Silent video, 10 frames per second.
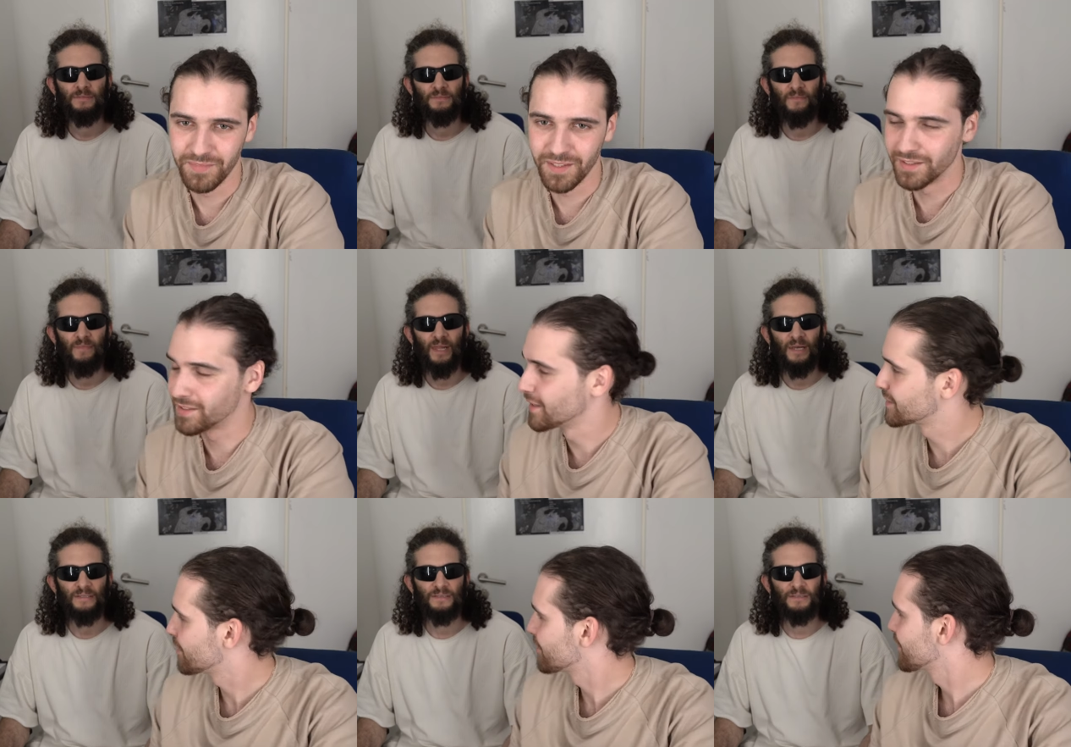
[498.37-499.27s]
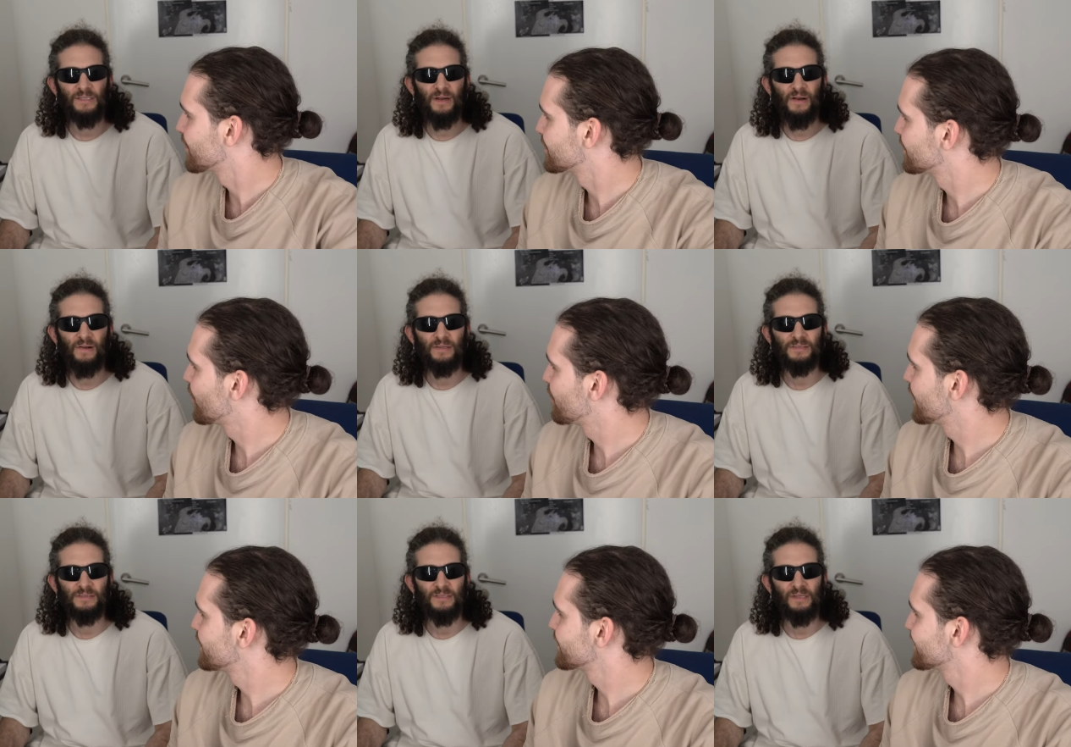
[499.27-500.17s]
Speaker 1: Is that something your
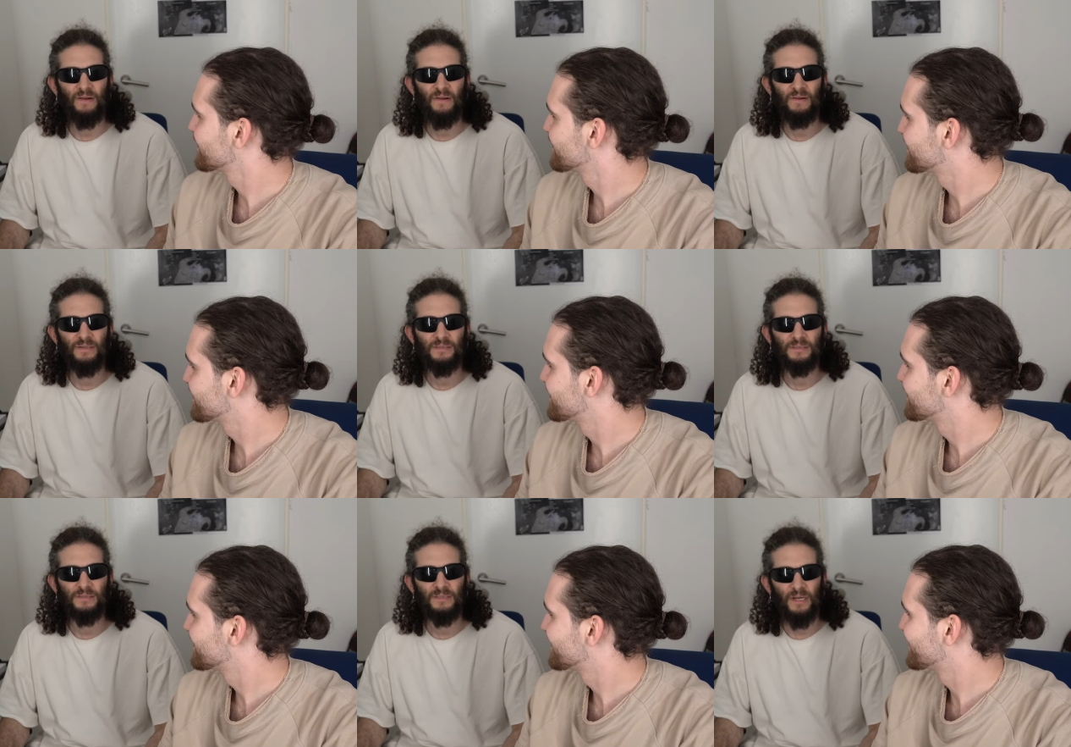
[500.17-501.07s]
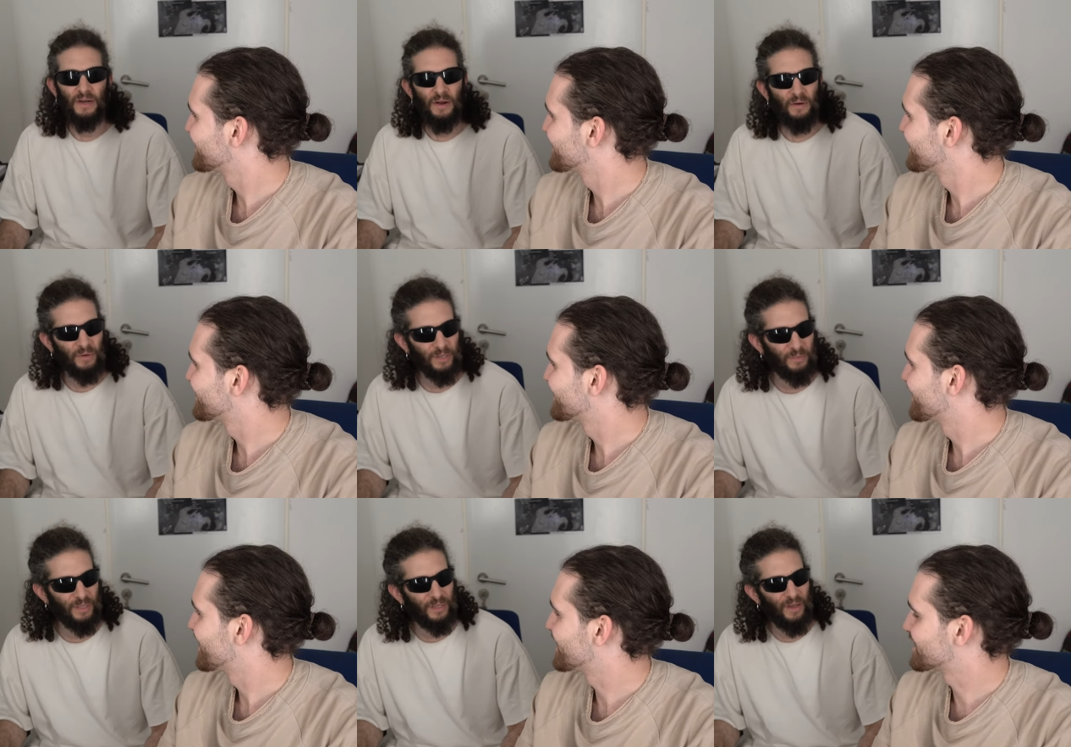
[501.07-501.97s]
pace? What do you mean?
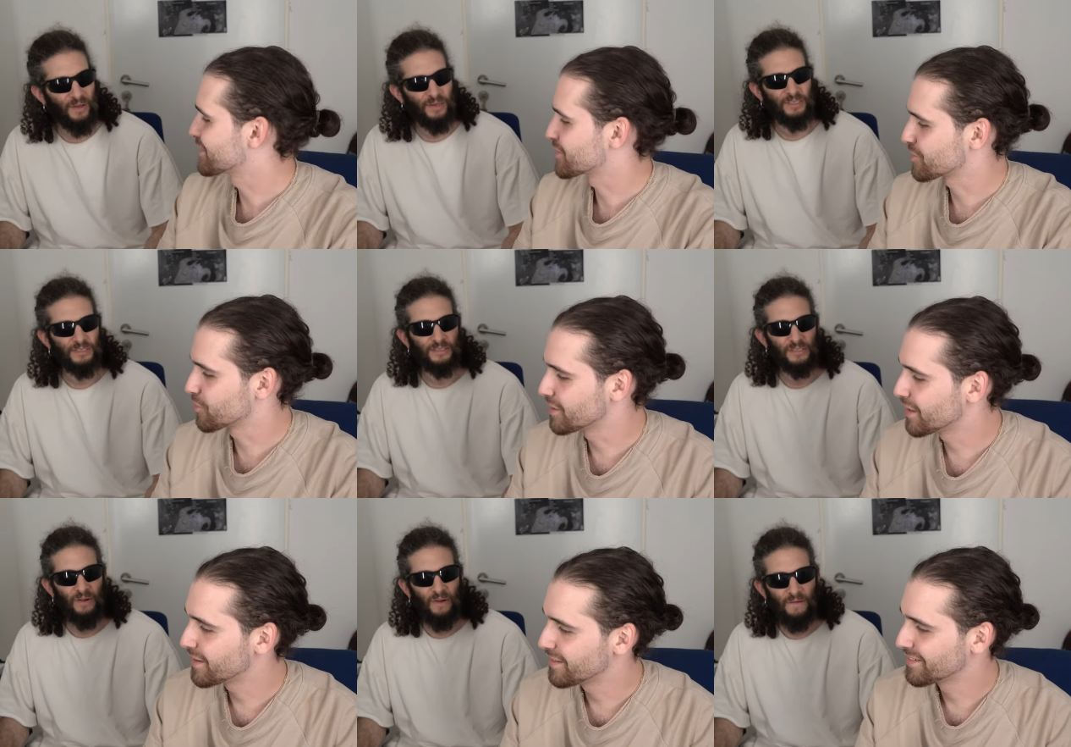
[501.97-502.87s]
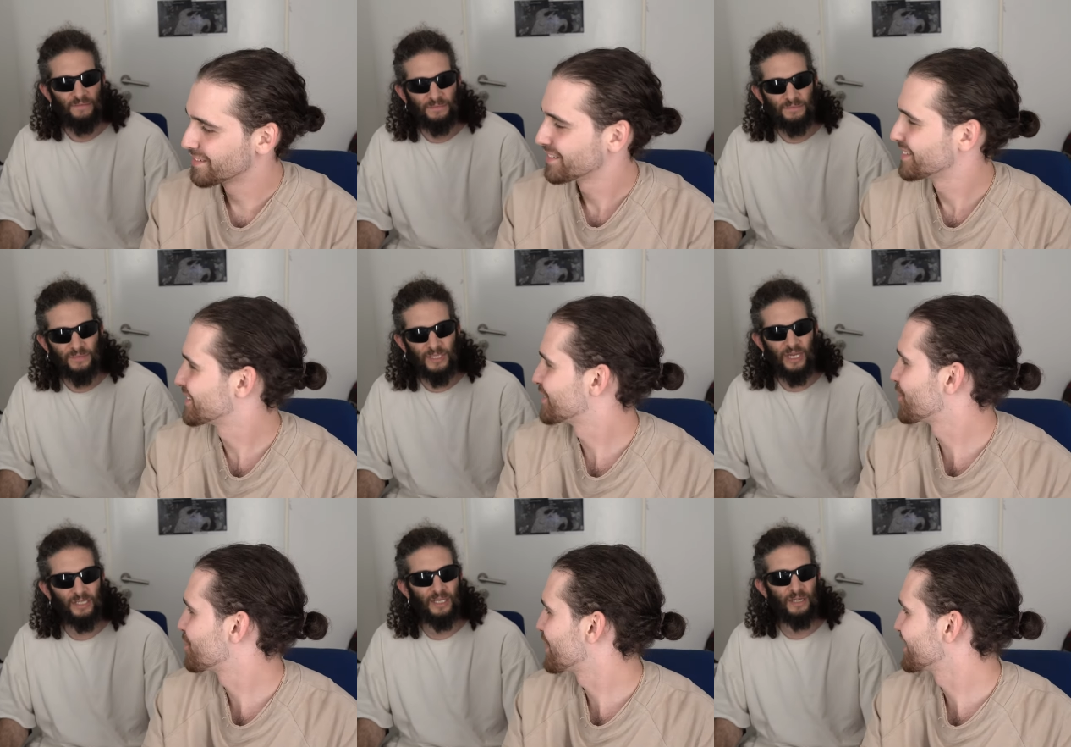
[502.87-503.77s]
Speaker 2: As a sugar daddy? Is it take your
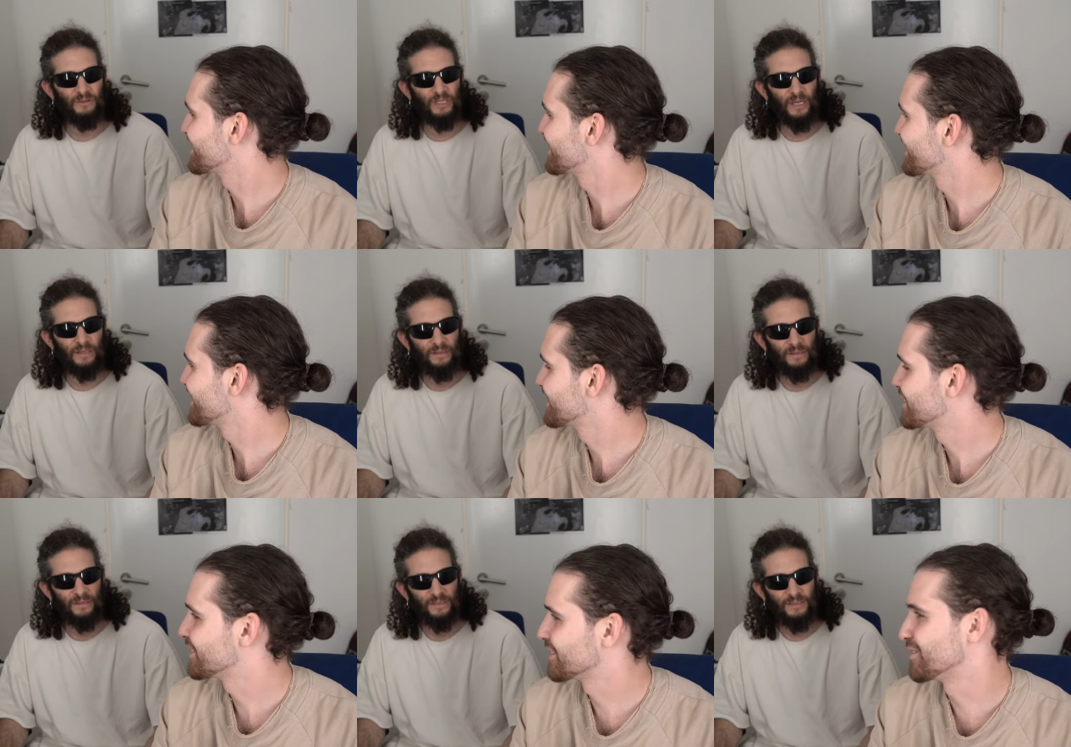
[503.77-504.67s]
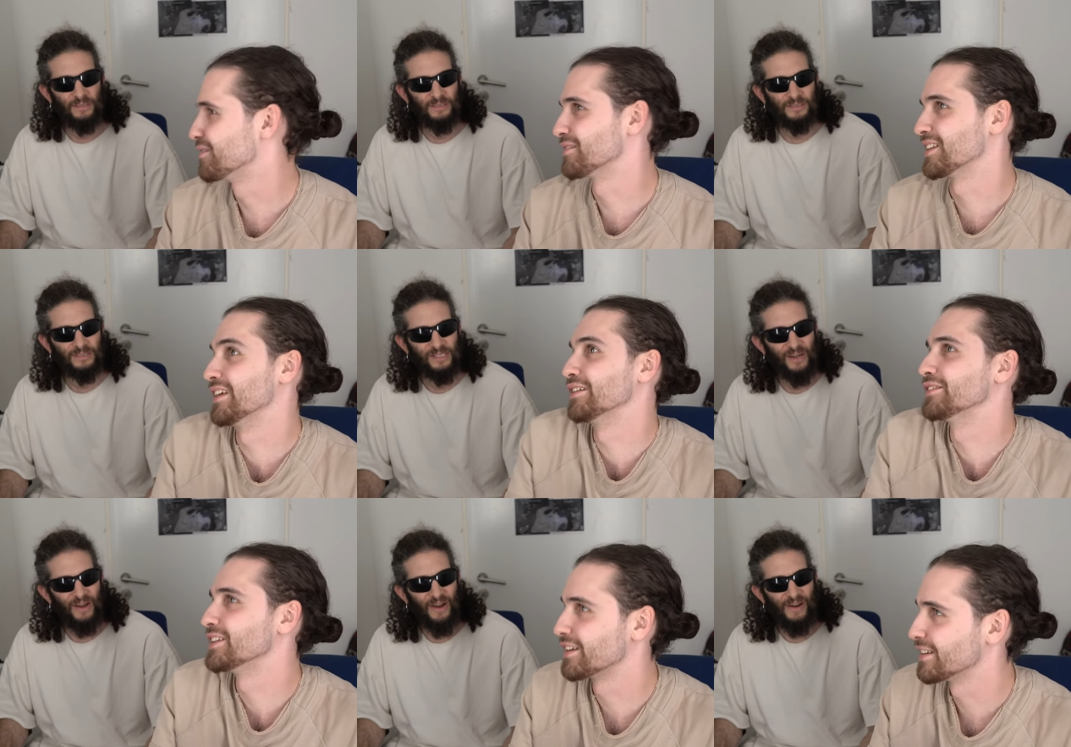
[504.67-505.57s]
dick every day?
Speaker 1: Give
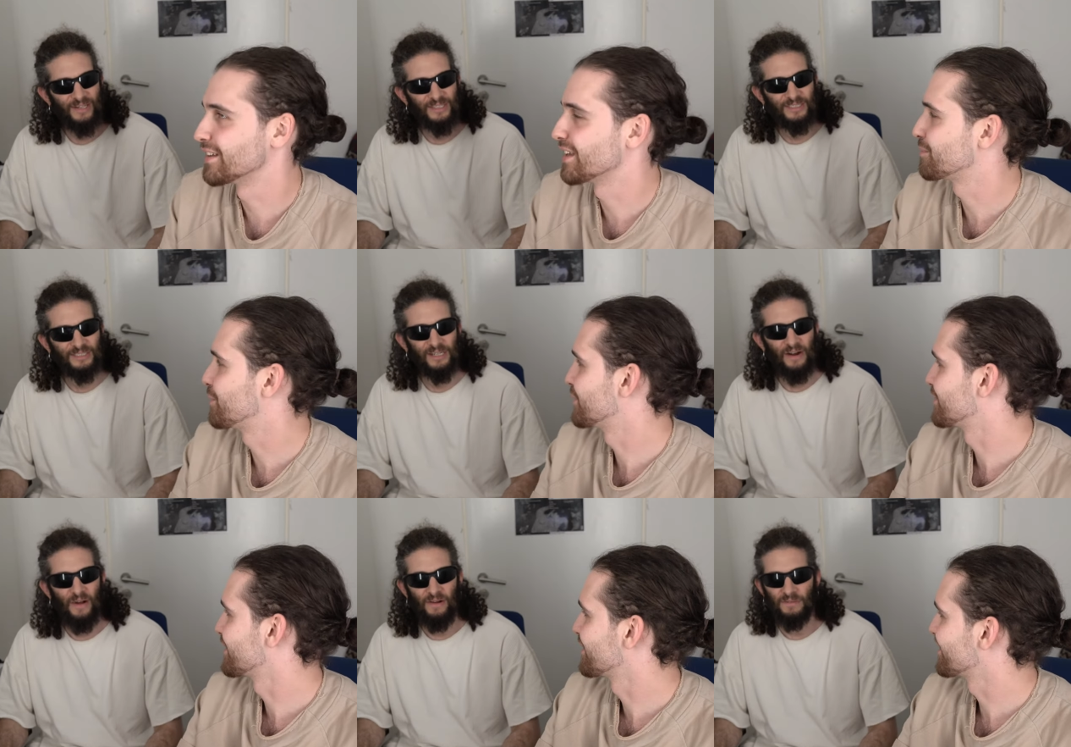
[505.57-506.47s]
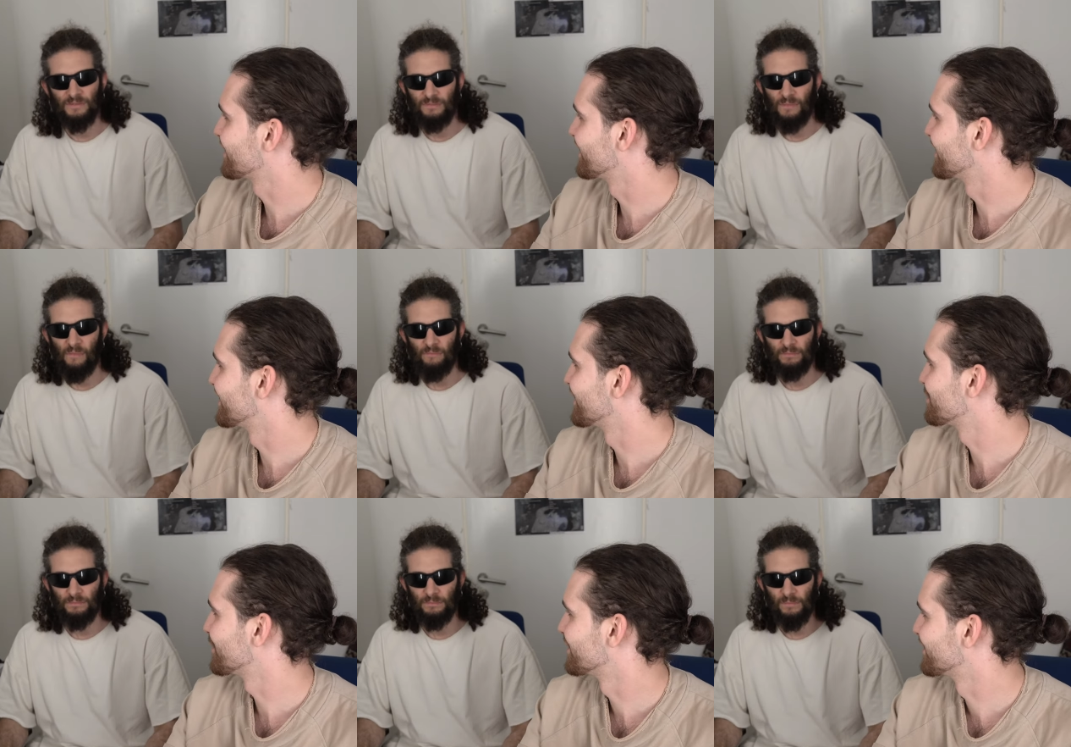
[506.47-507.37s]
dick in that point, I think. At that point,